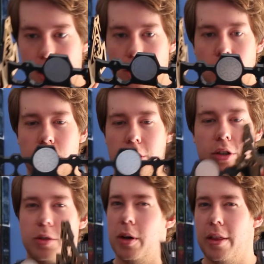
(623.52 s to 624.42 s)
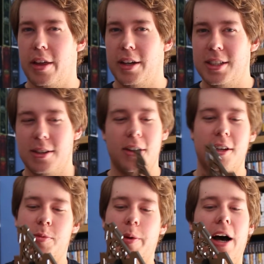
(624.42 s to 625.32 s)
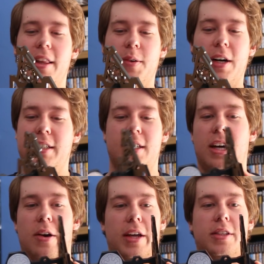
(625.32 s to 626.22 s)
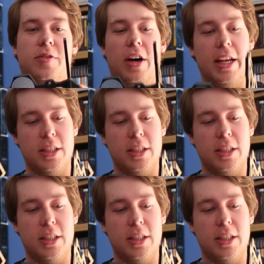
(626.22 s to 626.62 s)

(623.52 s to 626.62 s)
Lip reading: Not sure it's worth $30, but otherwise, you know, it's fine.